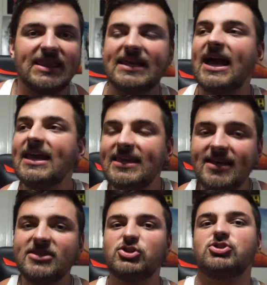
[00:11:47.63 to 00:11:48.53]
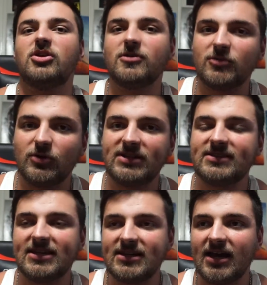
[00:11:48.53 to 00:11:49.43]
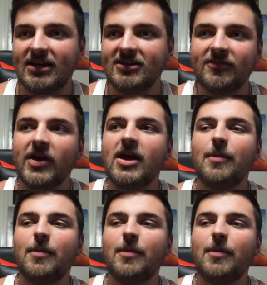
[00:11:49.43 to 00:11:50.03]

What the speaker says: Like, I get the Sean Roden thing kind of,